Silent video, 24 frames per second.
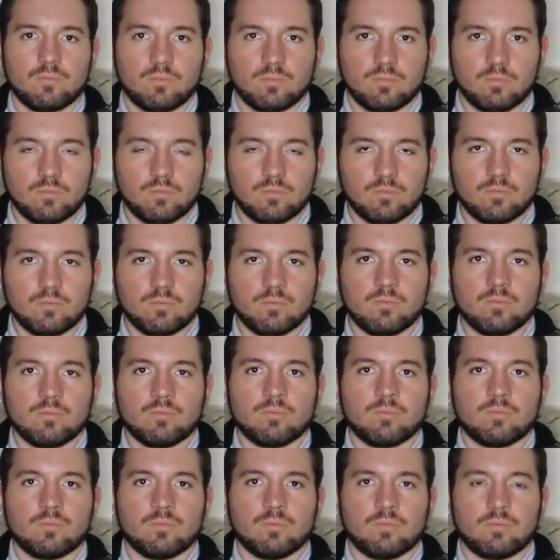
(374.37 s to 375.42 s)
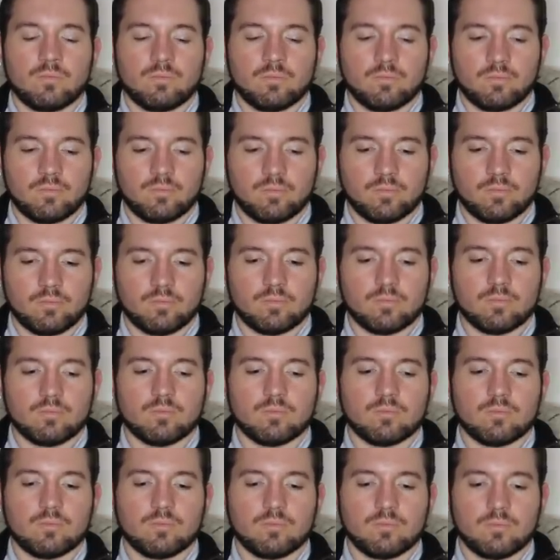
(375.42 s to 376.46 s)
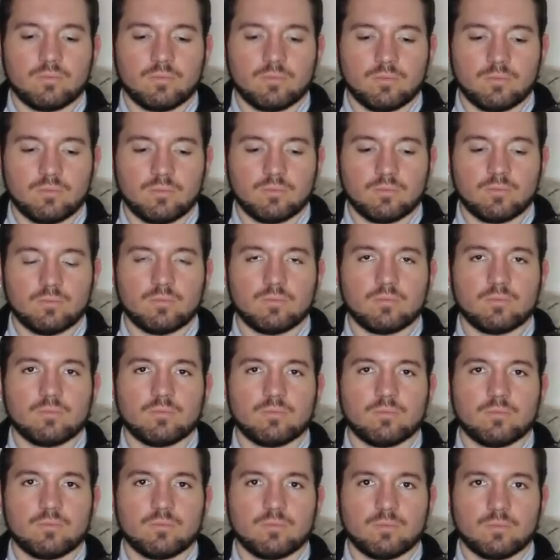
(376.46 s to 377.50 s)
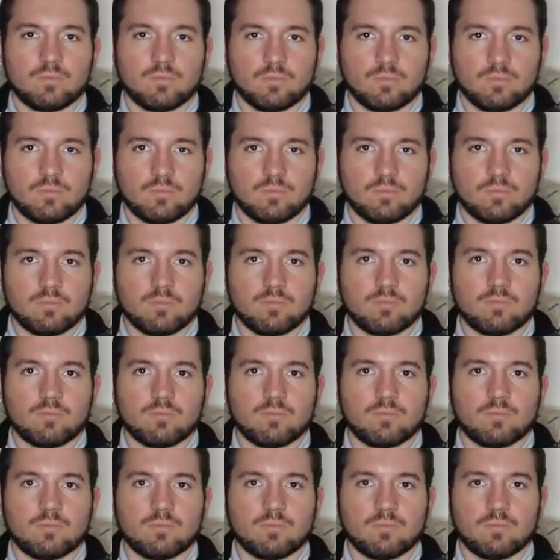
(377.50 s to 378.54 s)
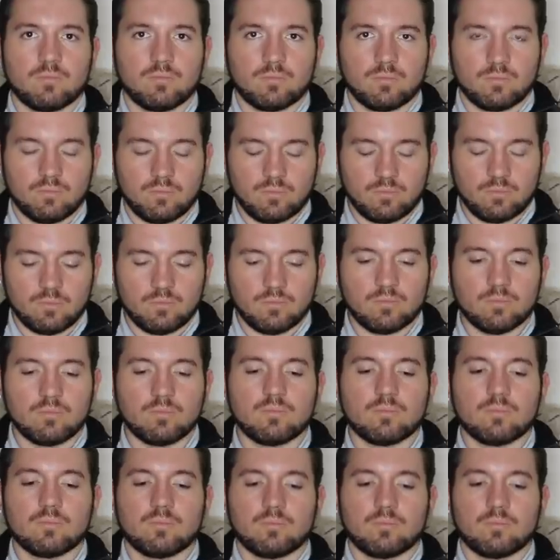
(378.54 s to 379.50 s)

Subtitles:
[no speech]